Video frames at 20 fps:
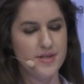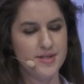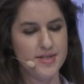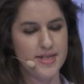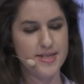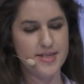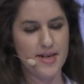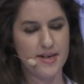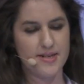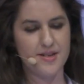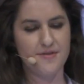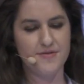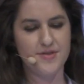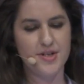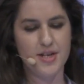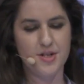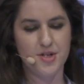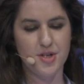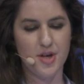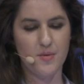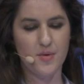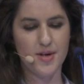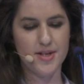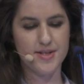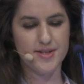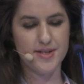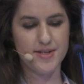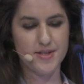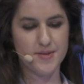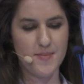and deductive teaching. What
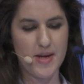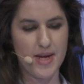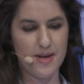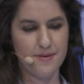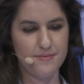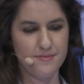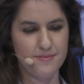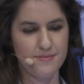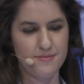does this mean?